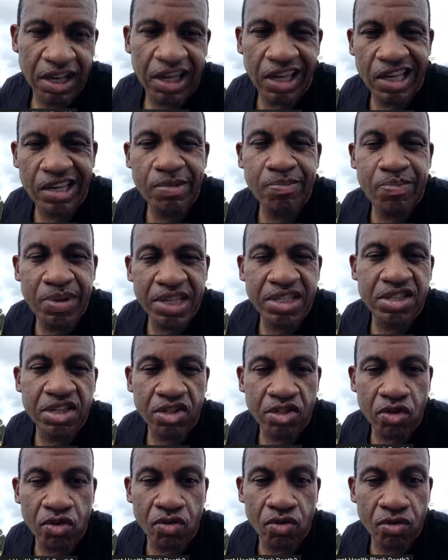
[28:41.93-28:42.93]
in
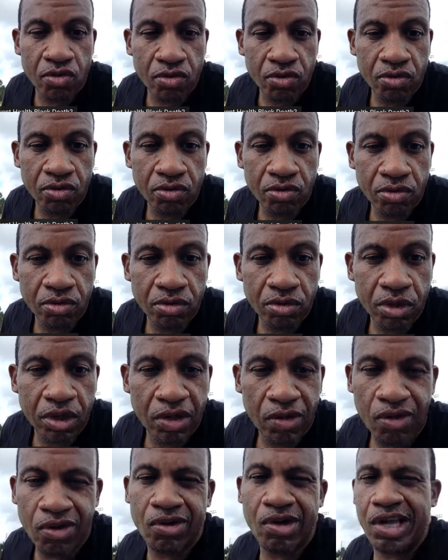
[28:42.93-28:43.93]
business school,
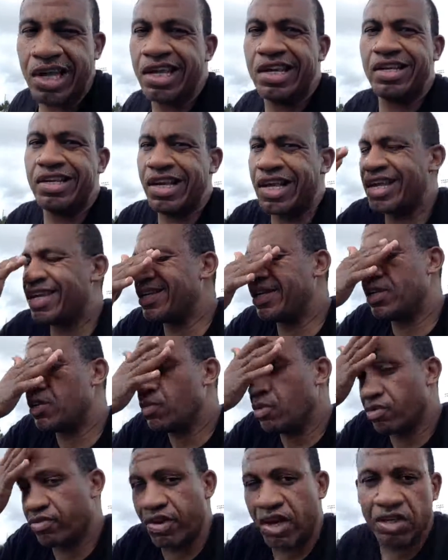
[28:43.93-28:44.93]
in
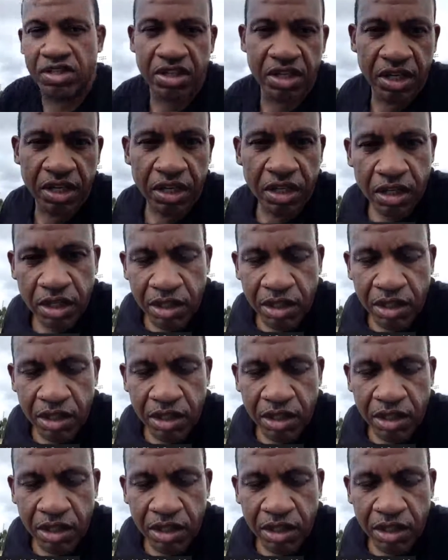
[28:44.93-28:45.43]
university.